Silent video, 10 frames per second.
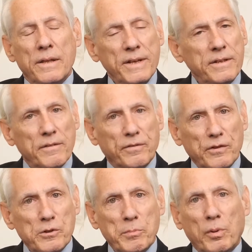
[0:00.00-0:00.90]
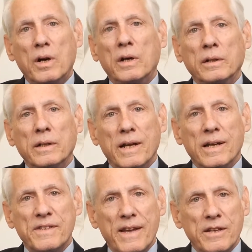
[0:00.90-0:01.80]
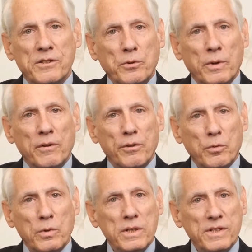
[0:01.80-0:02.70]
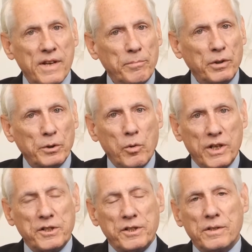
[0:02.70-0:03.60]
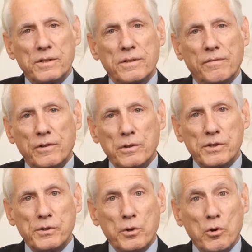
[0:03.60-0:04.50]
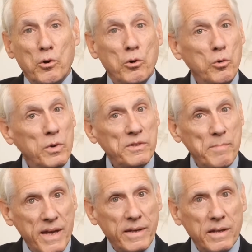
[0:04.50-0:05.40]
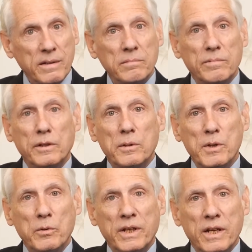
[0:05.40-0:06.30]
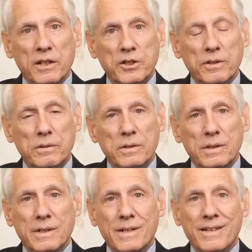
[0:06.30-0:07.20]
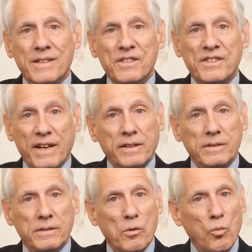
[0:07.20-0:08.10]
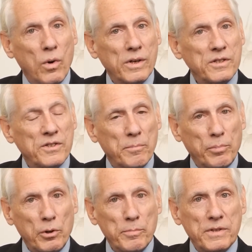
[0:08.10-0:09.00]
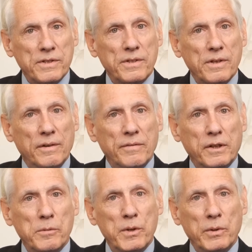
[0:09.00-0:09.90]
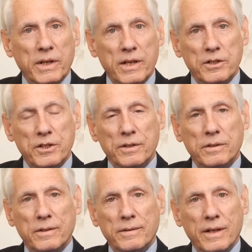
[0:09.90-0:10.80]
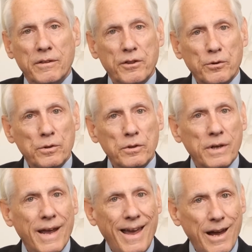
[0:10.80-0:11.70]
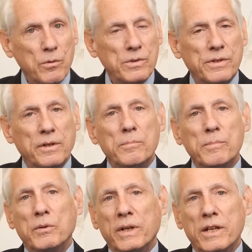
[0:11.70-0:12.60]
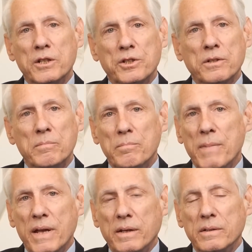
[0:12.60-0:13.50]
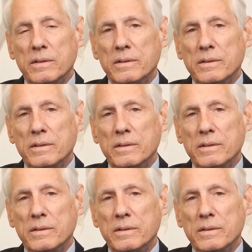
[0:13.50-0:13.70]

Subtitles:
Think of the first prong as answering three separate questions. First, who is making the communication? Second, what is the purpose of the communication? And third, how is the communication made?